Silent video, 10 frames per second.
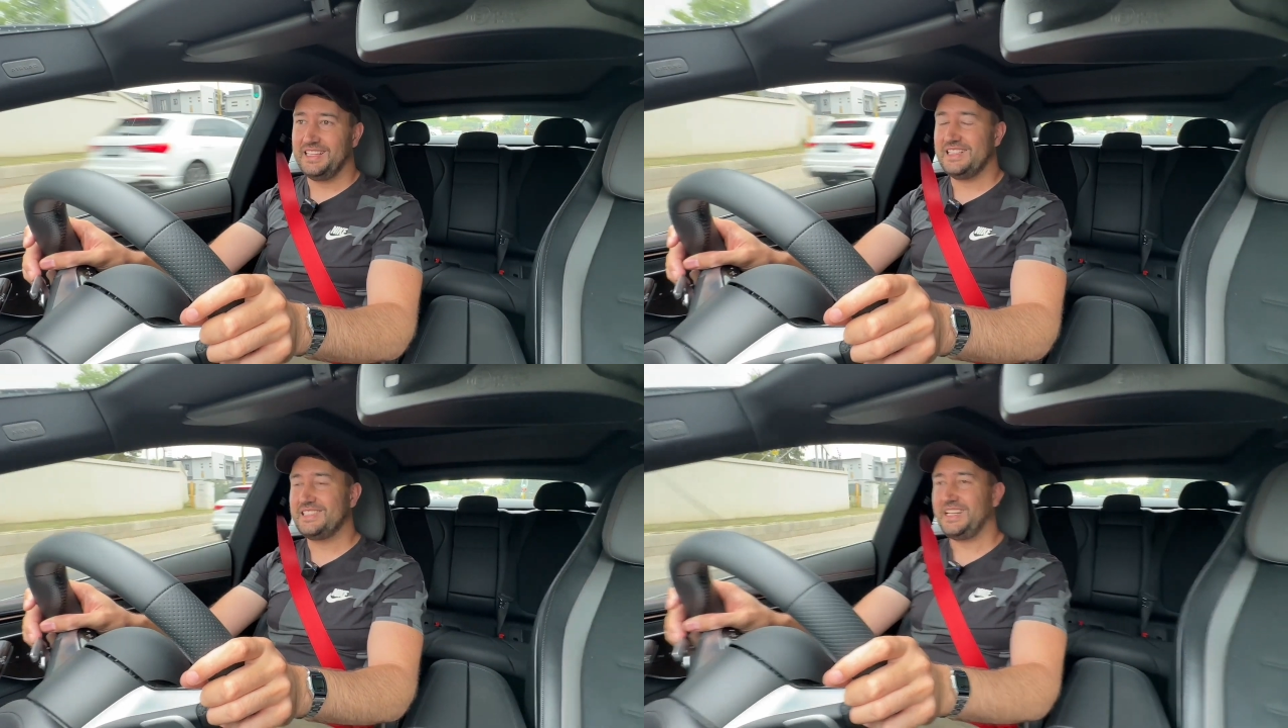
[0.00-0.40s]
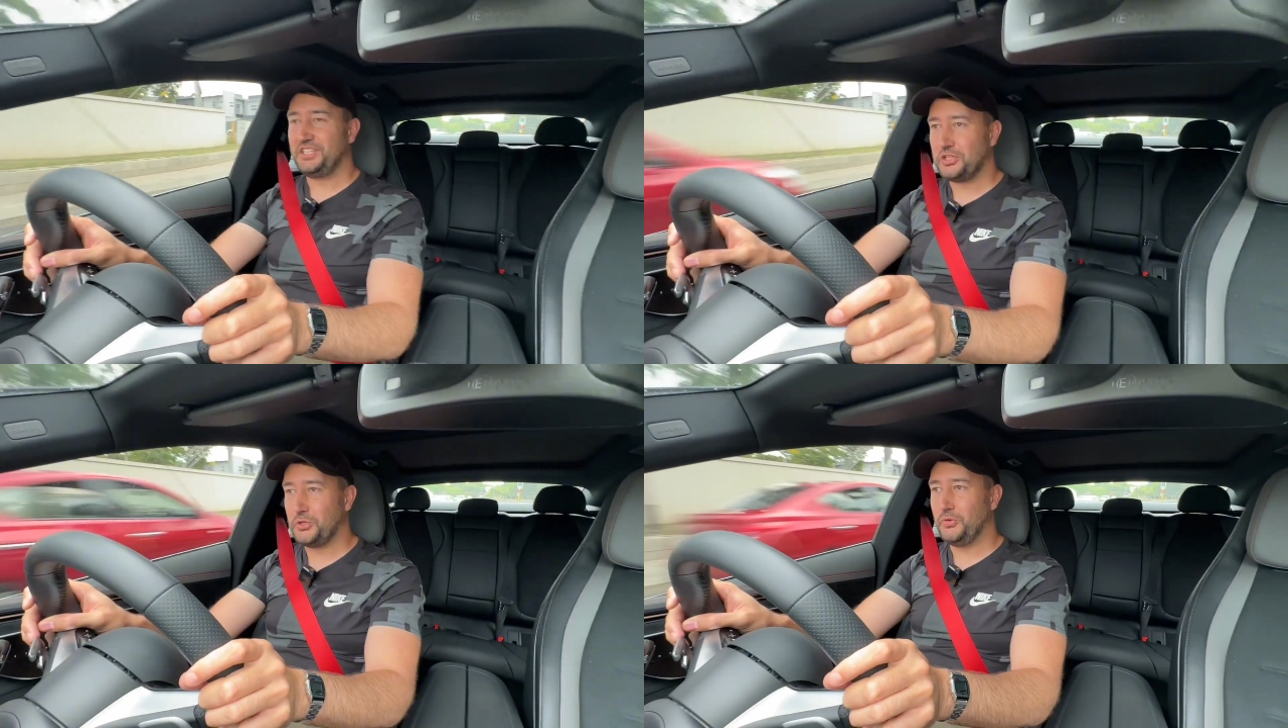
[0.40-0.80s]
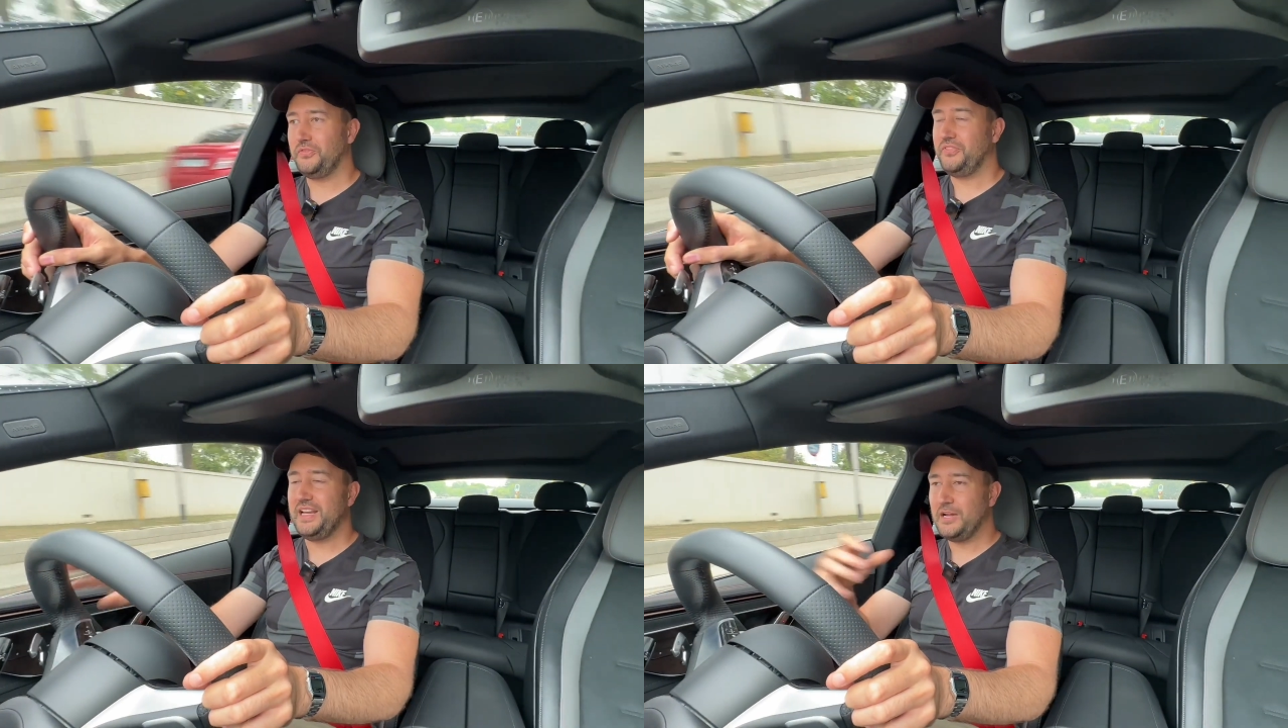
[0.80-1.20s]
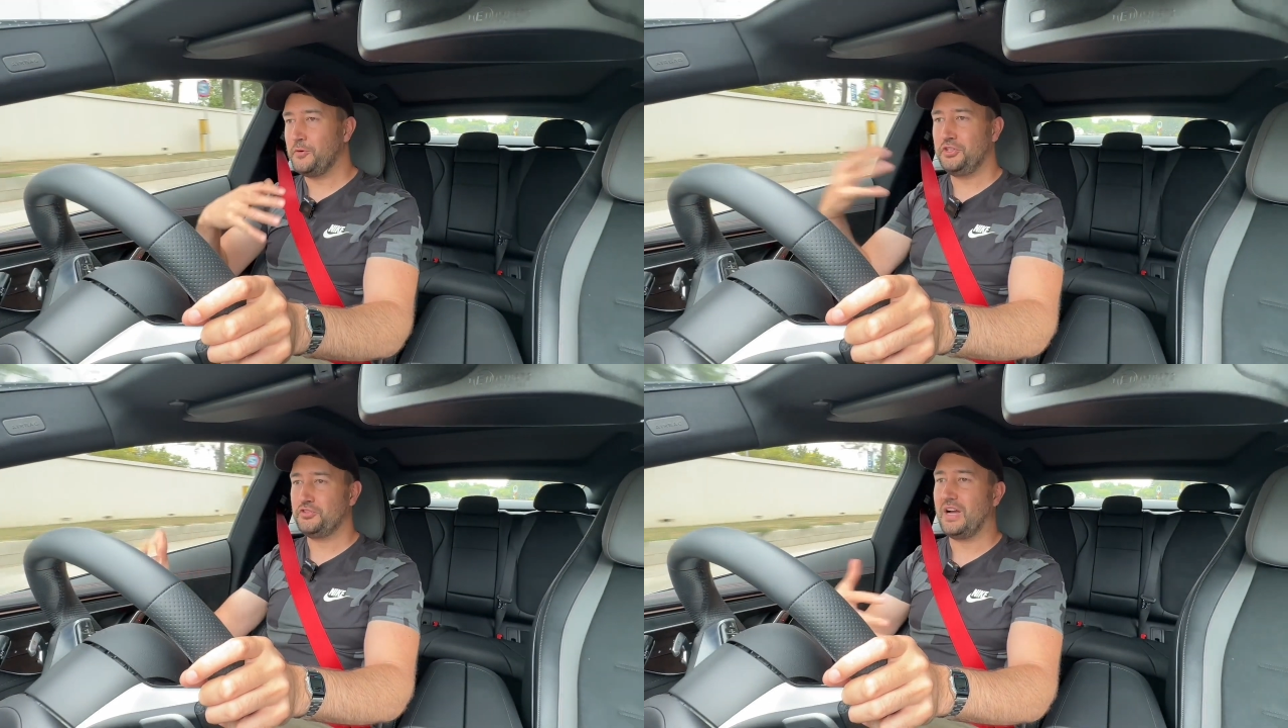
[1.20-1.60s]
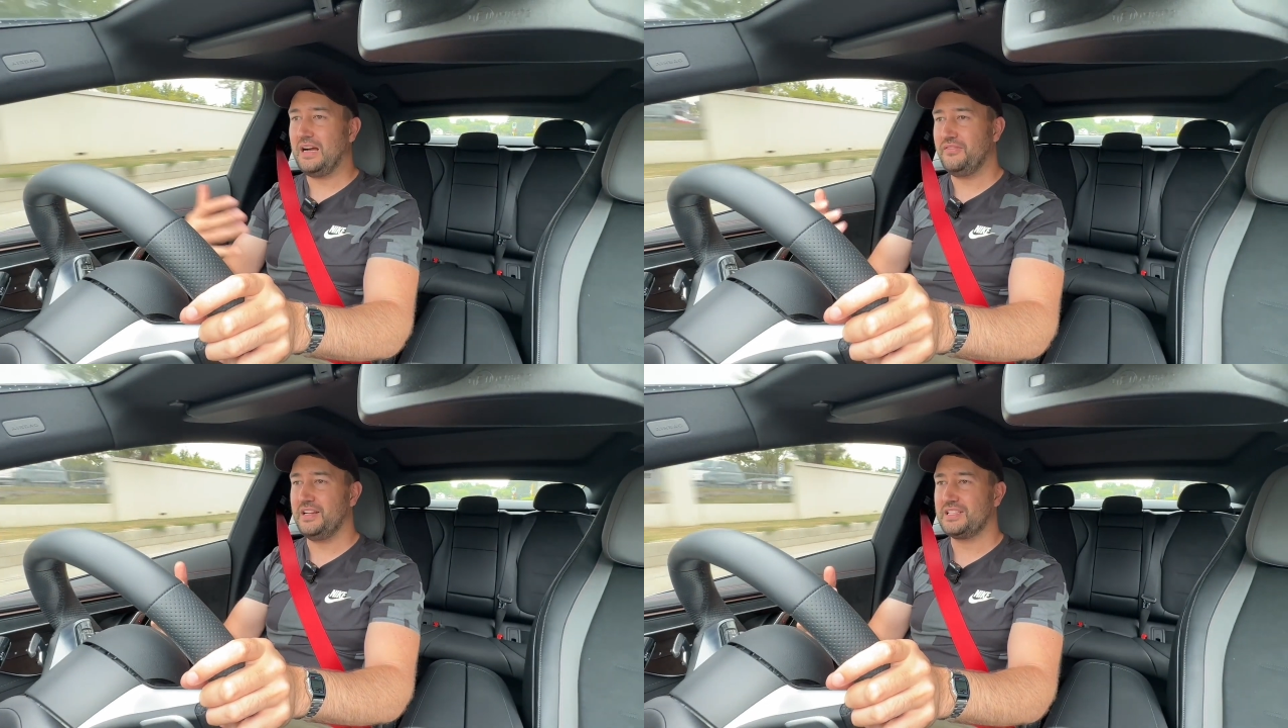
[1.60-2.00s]
It's such a cool feeling when you
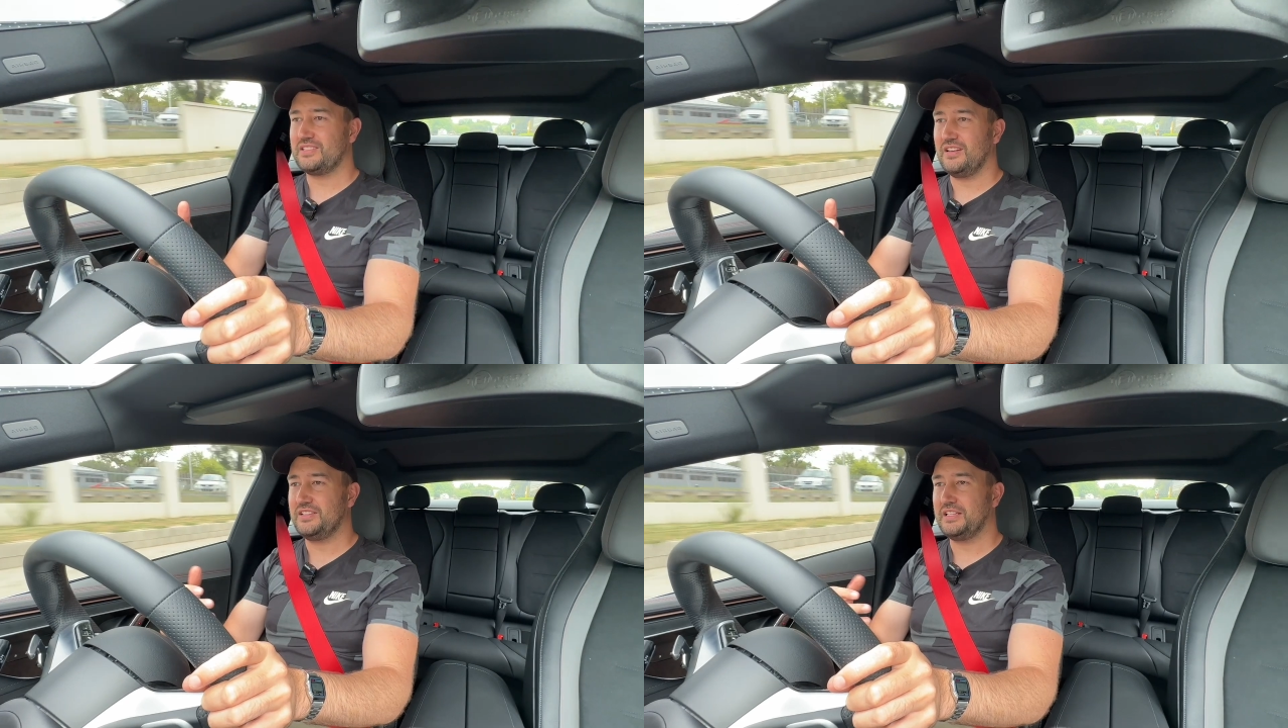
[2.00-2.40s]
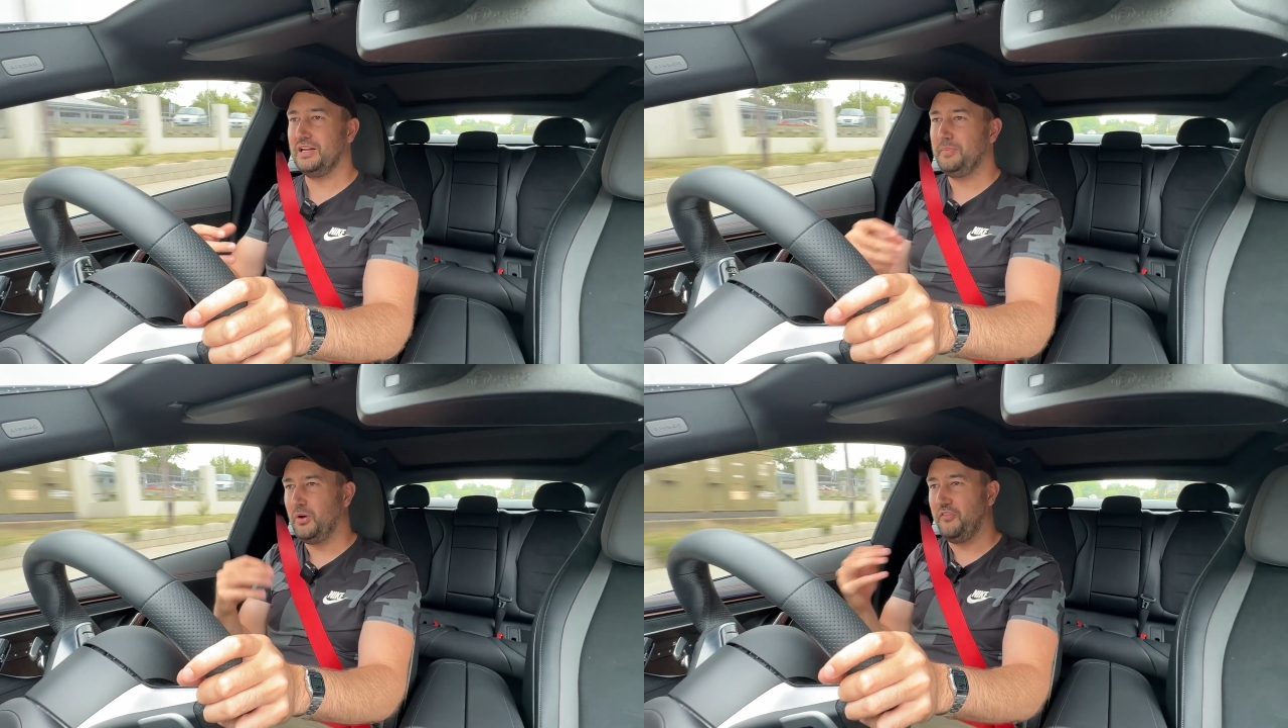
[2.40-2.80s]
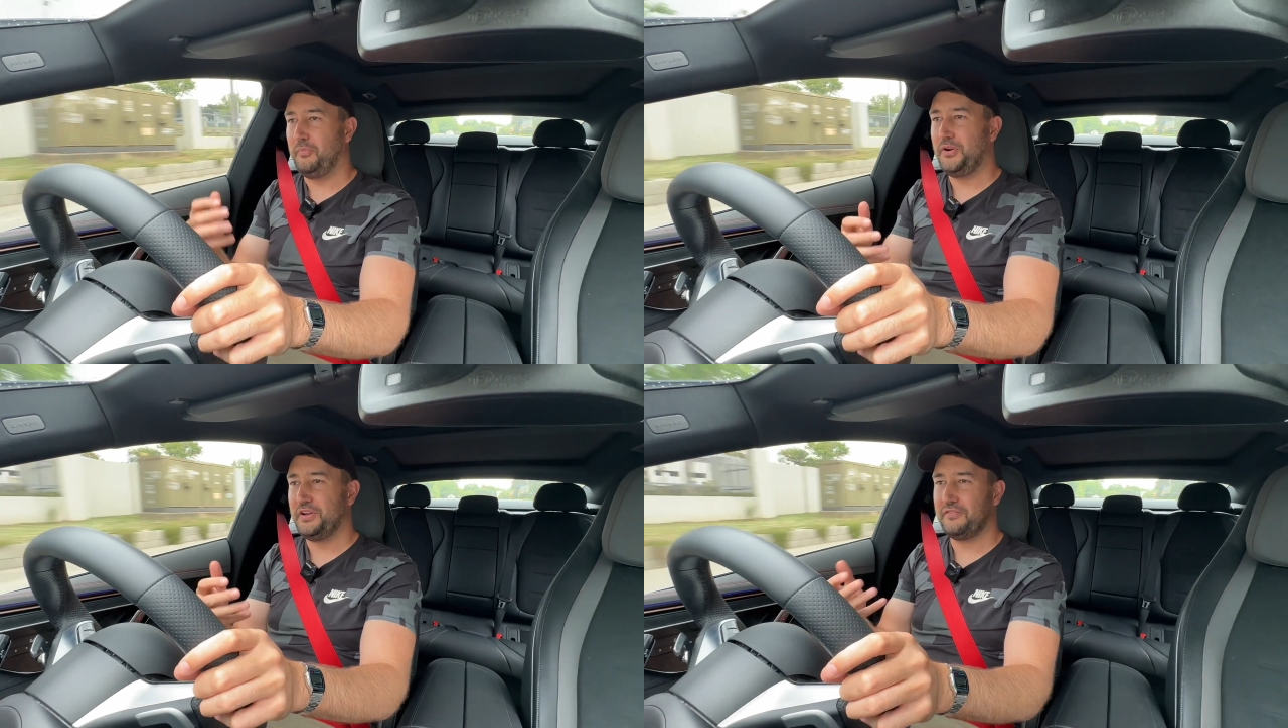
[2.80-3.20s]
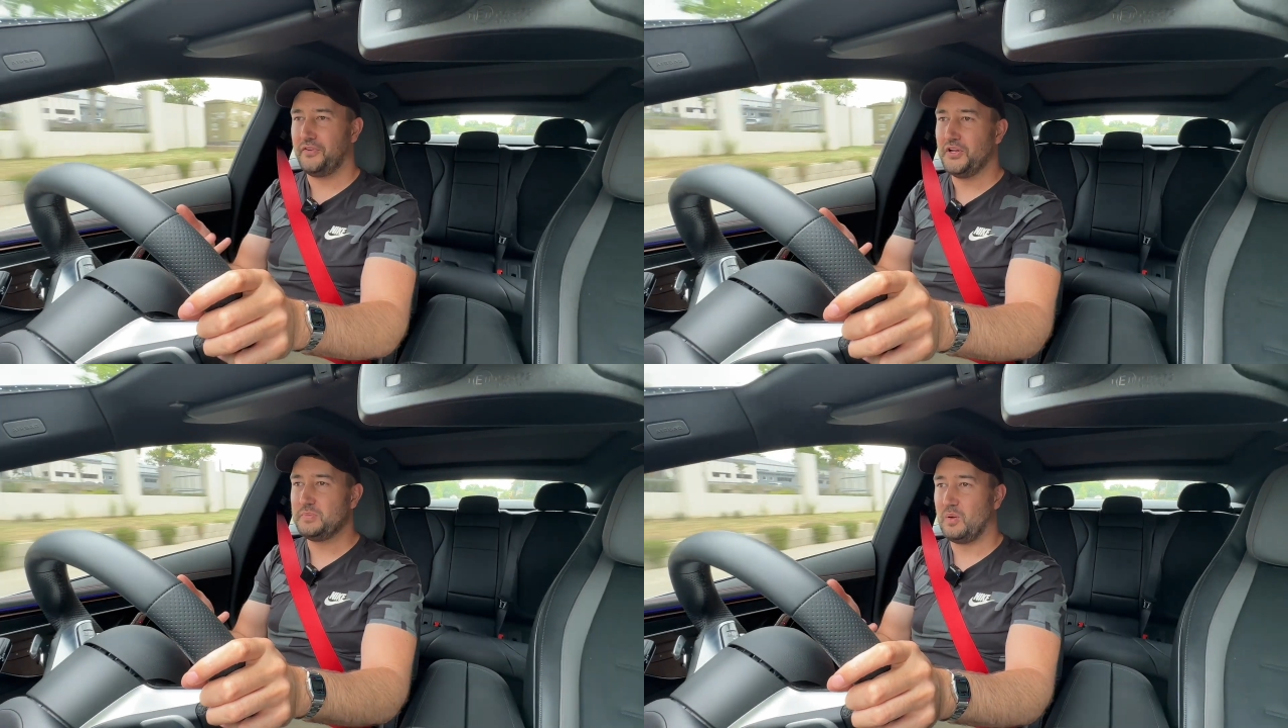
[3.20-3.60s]
drive, and it's a little bit off-putting at first,